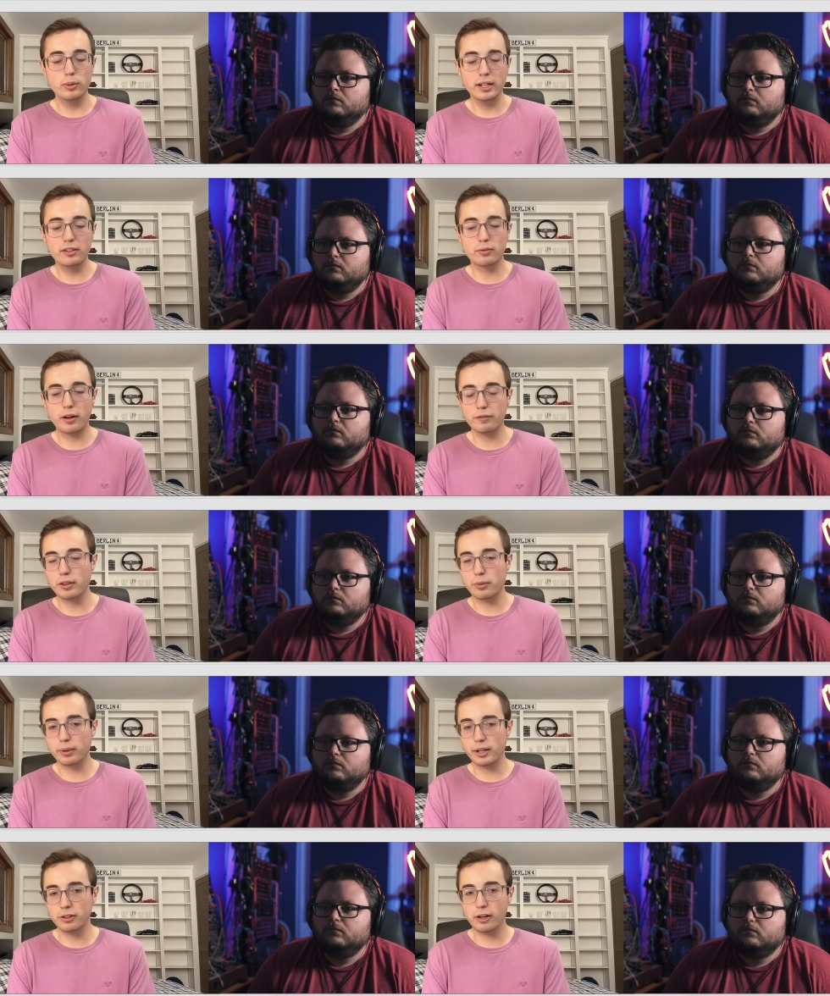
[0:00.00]
Speaker 1: two weeks,
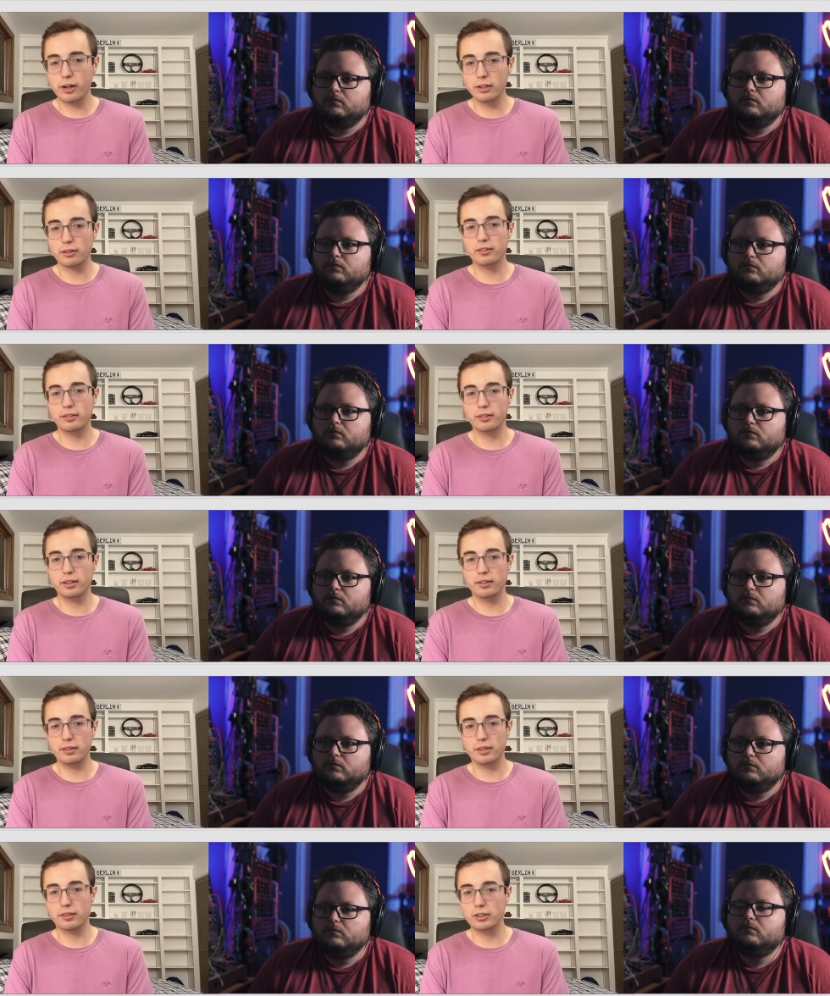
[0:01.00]
roughly three hundred
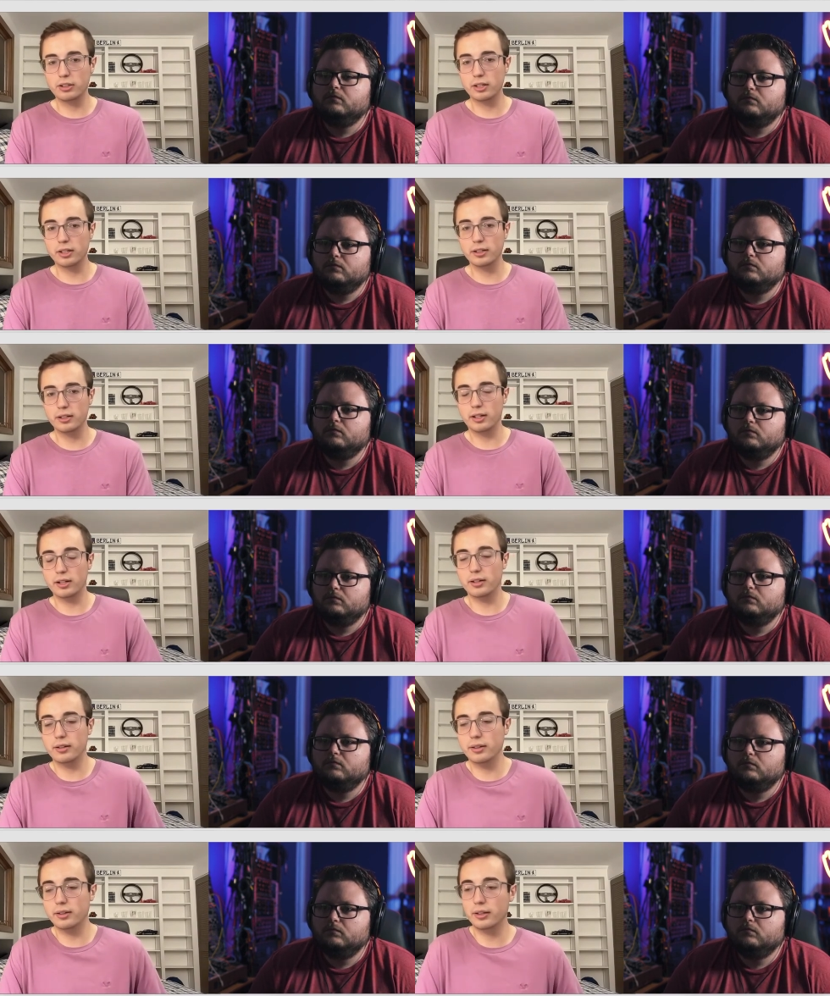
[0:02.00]
dollars is is a good
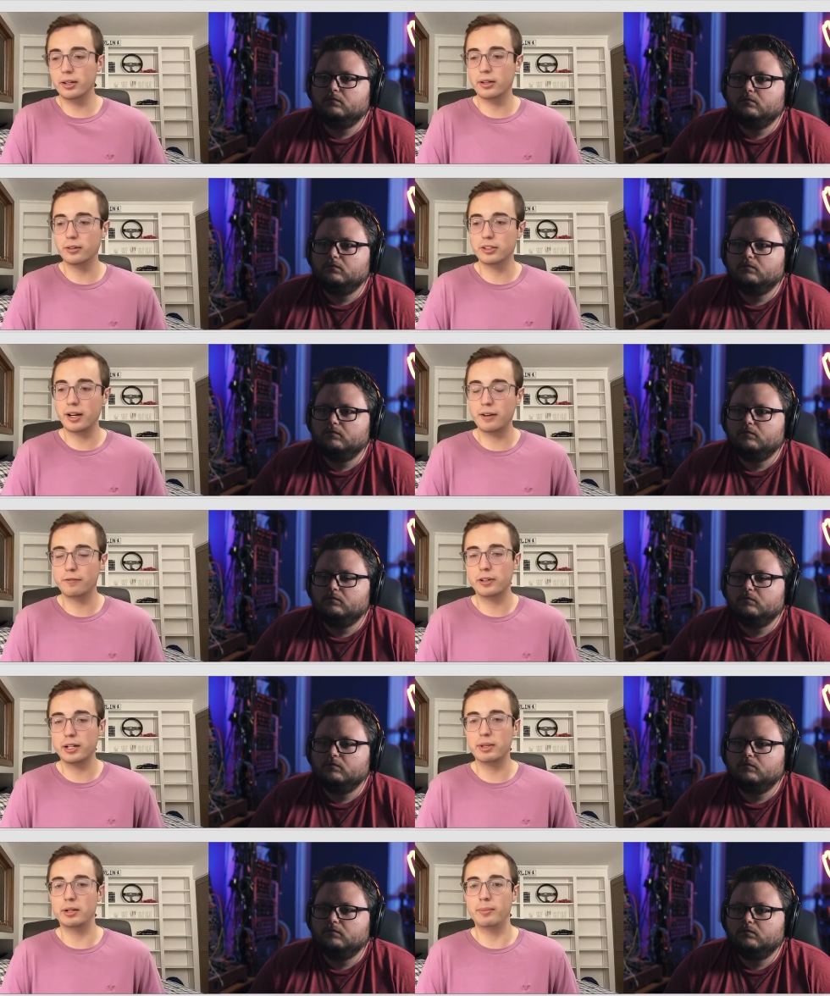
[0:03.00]
uh,
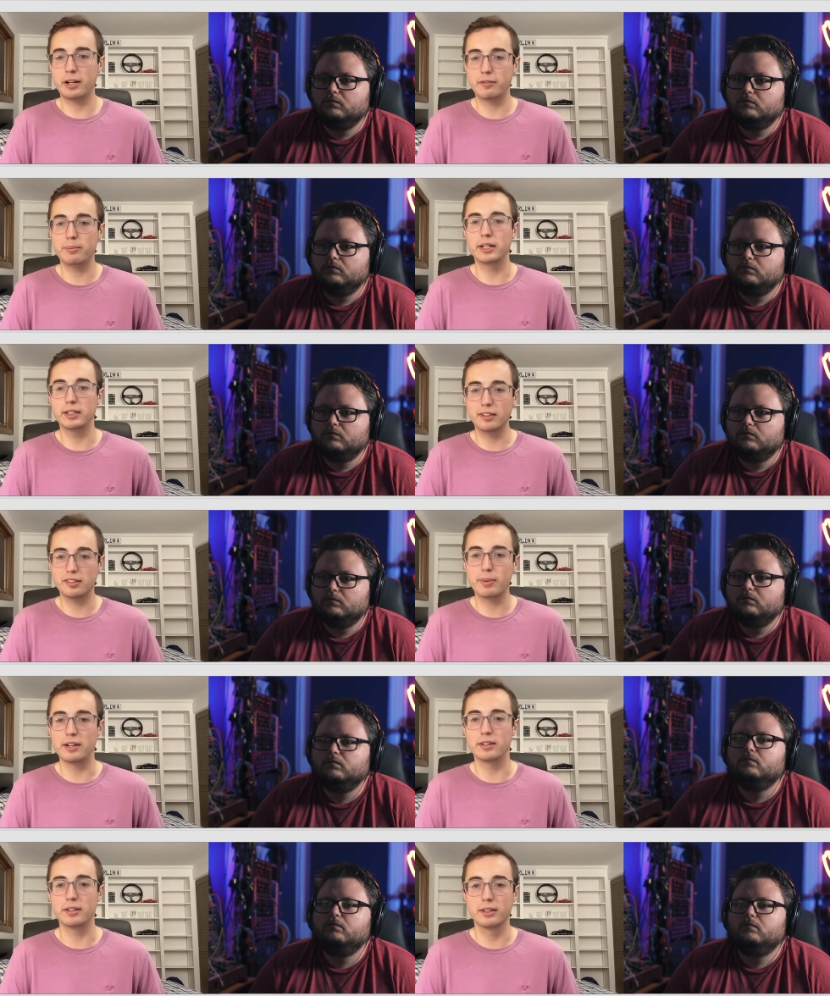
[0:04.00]
time frame and amount of
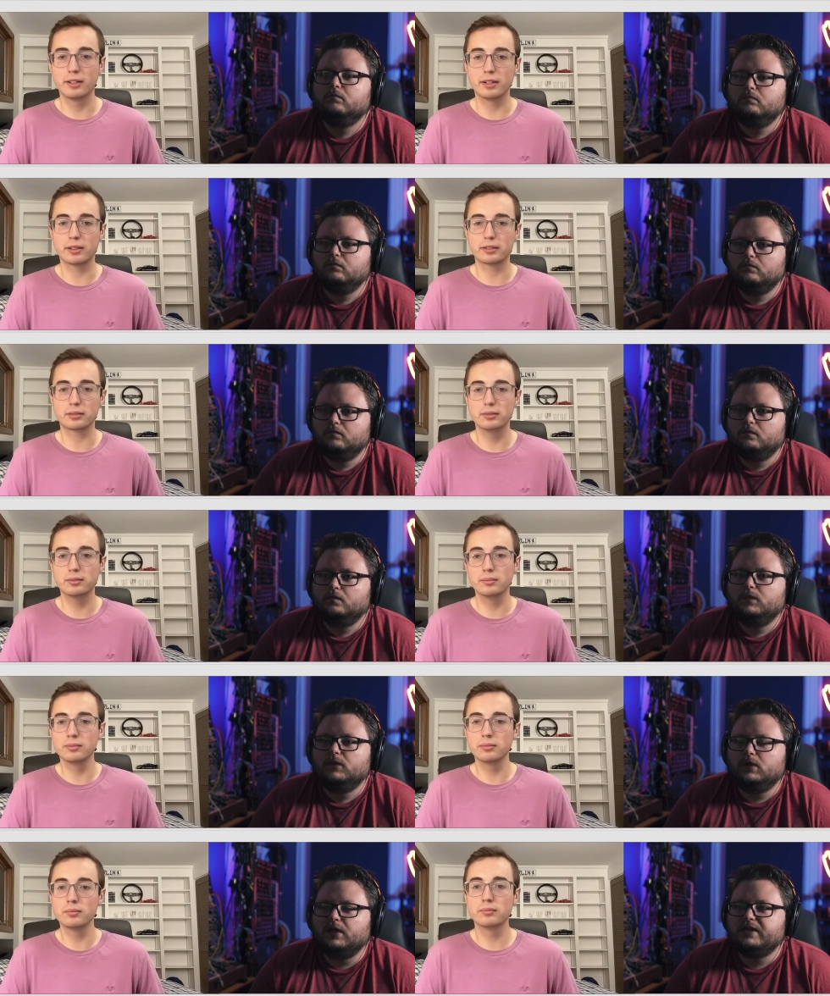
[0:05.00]
money to spend.
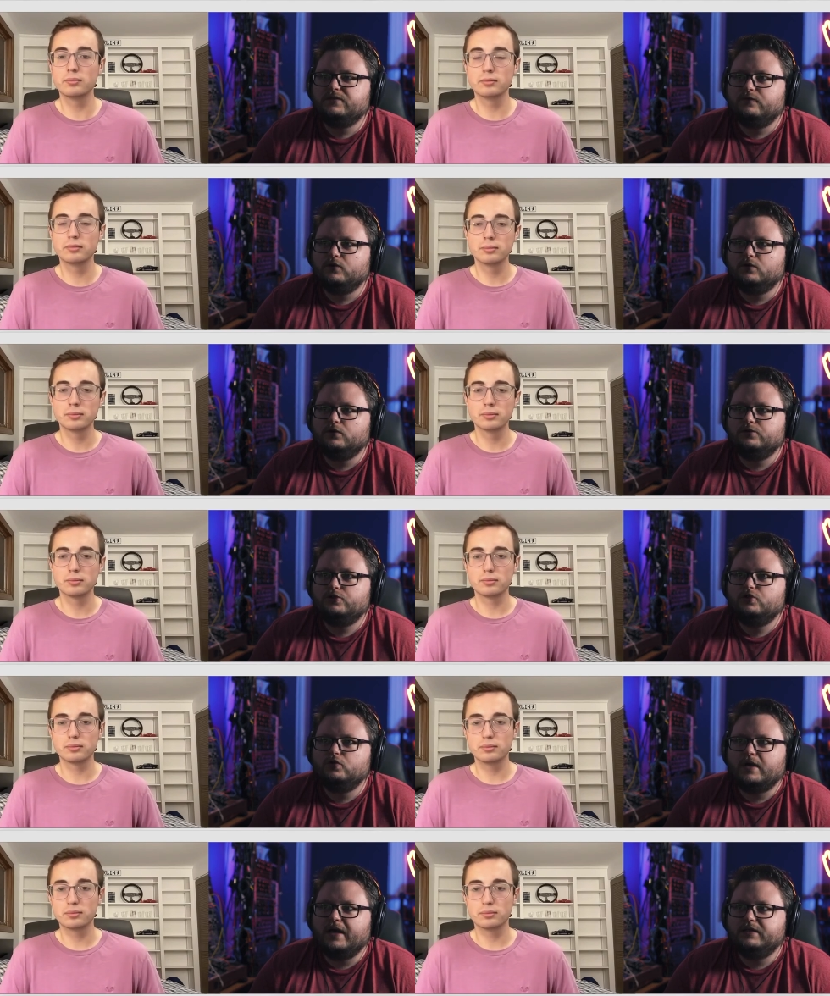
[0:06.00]
Speaker 2: And that's for
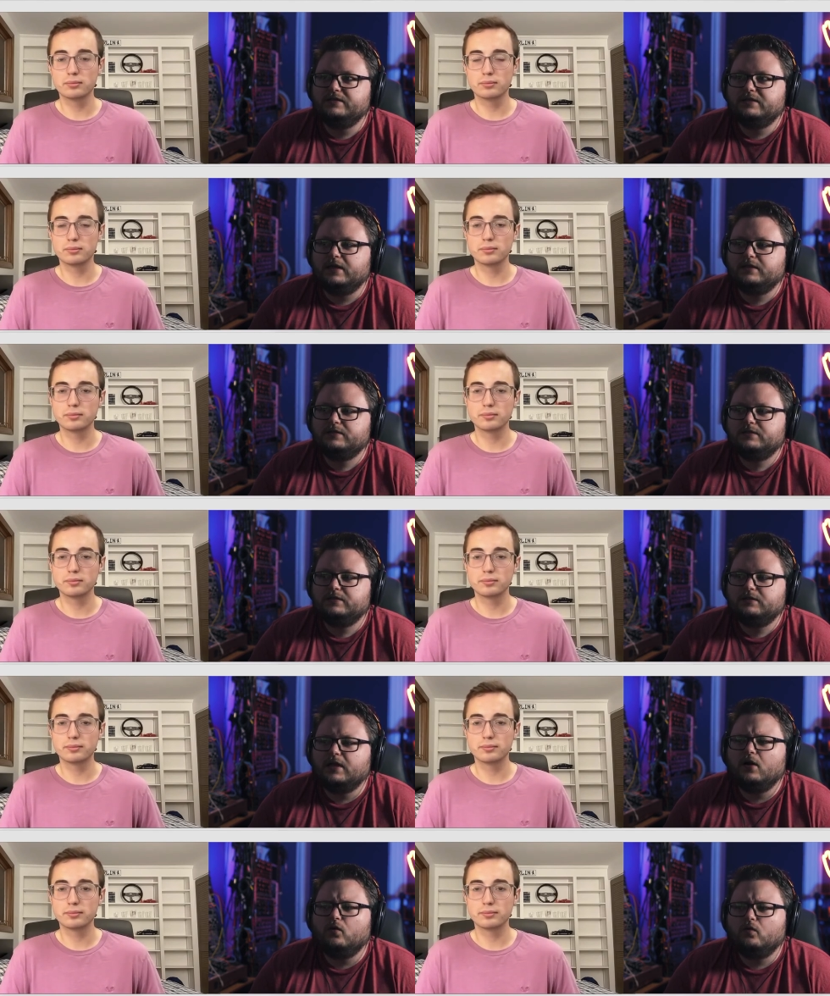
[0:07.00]
two ad sets.
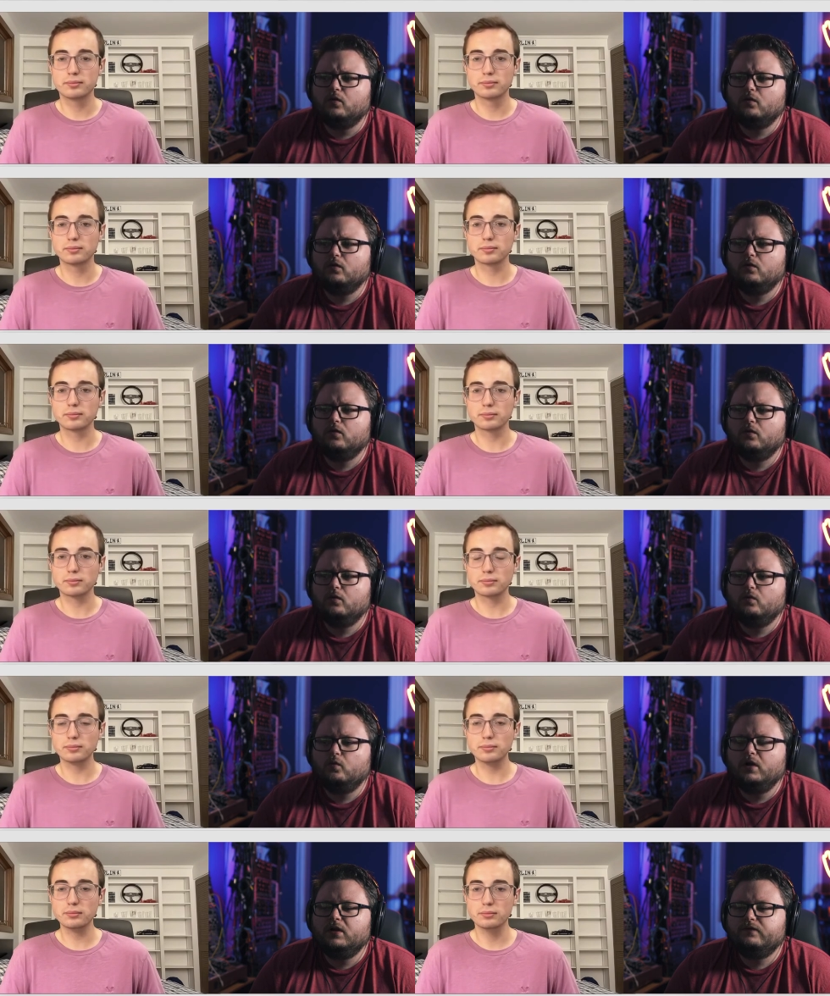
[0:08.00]
Now,
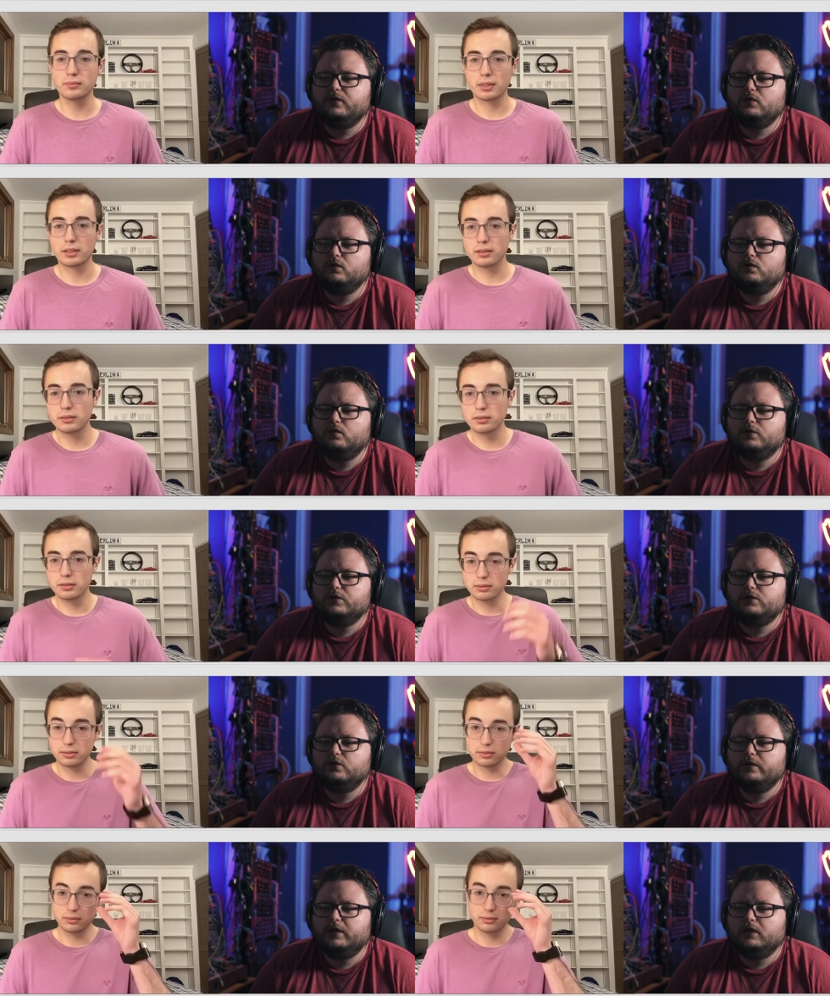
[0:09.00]
what if you were
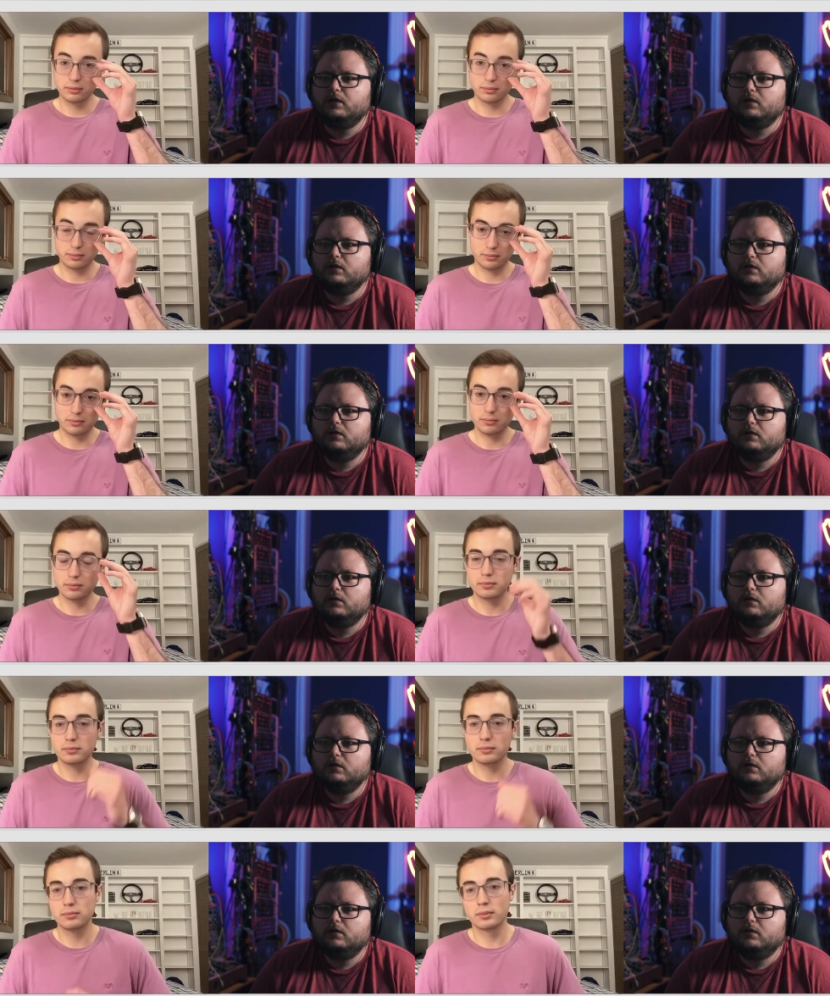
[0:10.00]
doing
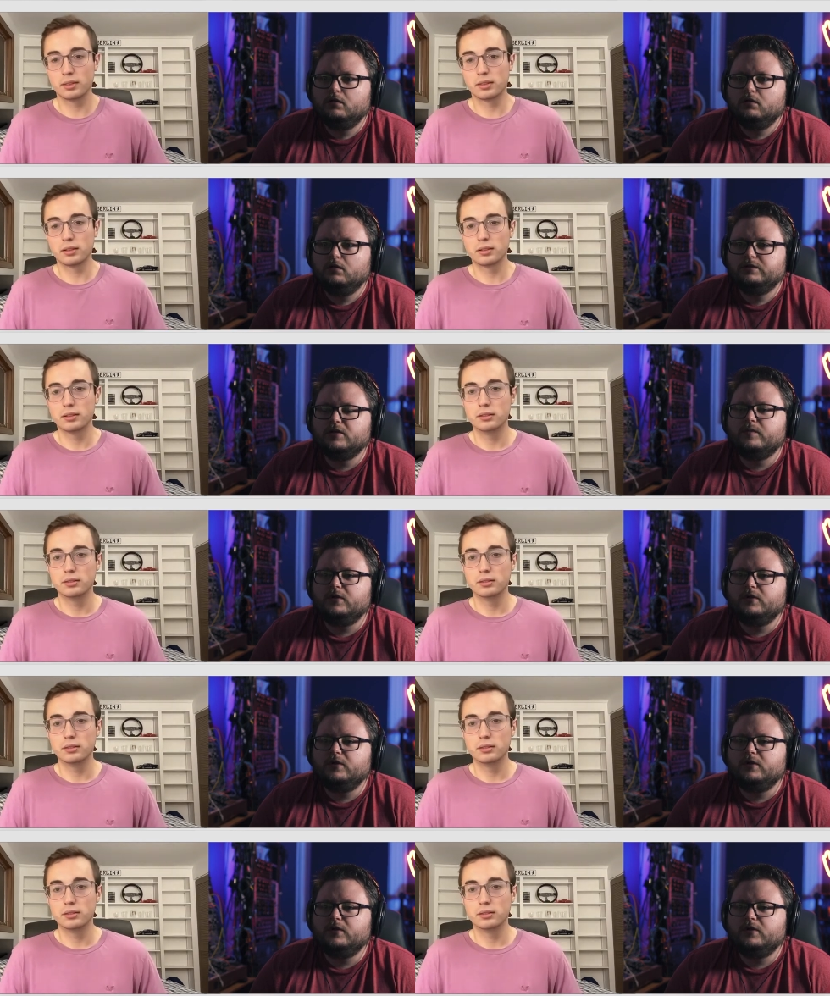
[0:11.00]
something